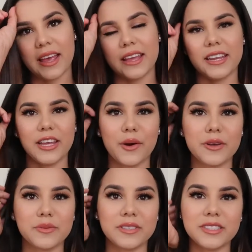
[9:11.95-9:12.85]
and he
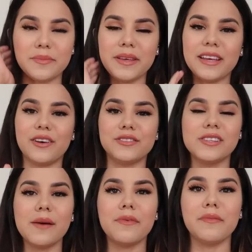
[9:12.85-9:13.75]
always wants to be on
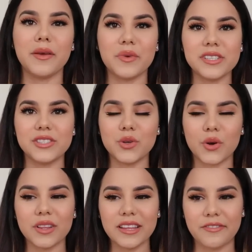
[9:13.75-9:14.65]
top of me, which is
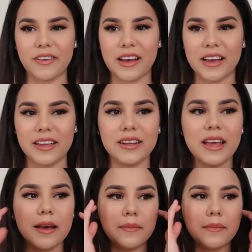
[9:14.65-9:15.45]
totally fine.